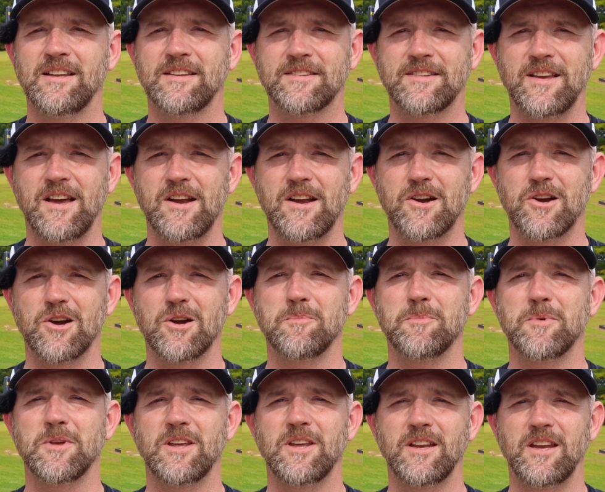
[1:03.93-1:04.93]

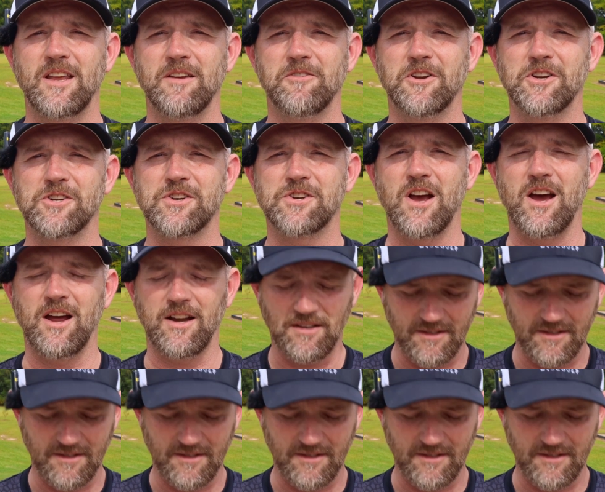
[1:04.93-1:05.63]
sidearm, and give it a shot.